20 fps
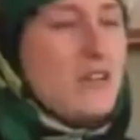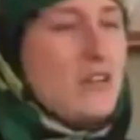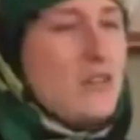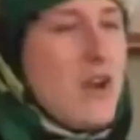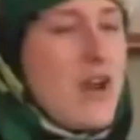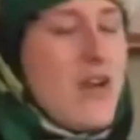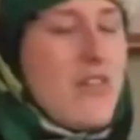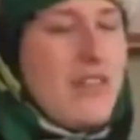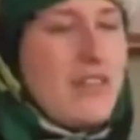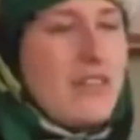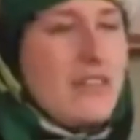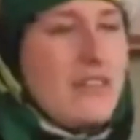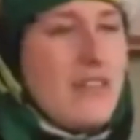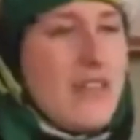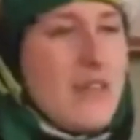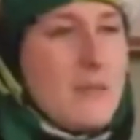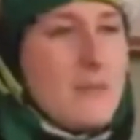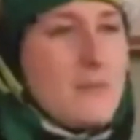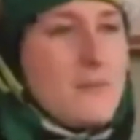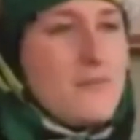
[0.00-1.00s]
I know. I
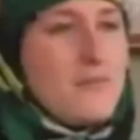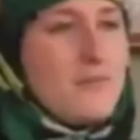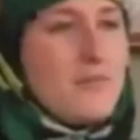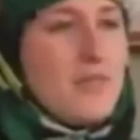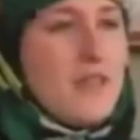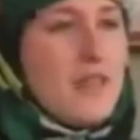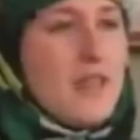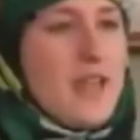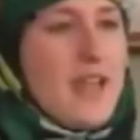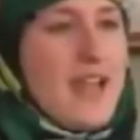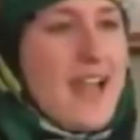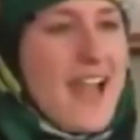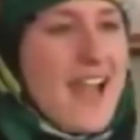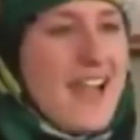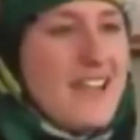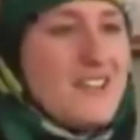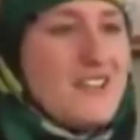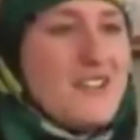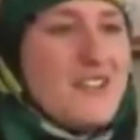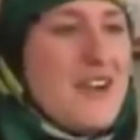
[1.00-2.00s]
think. Um,
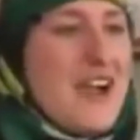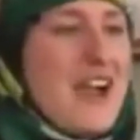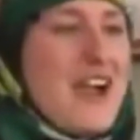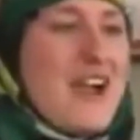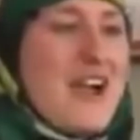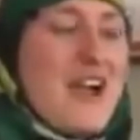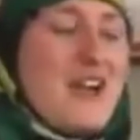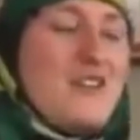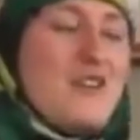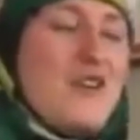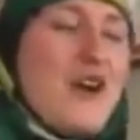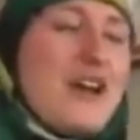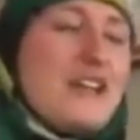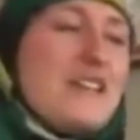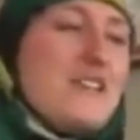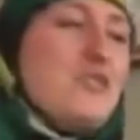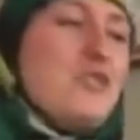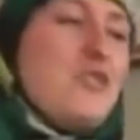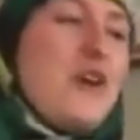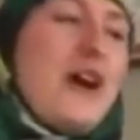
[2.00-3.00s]
I know. I, I
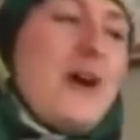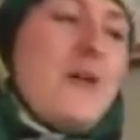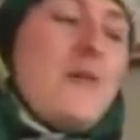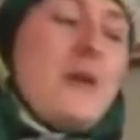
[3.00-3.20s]
know. No.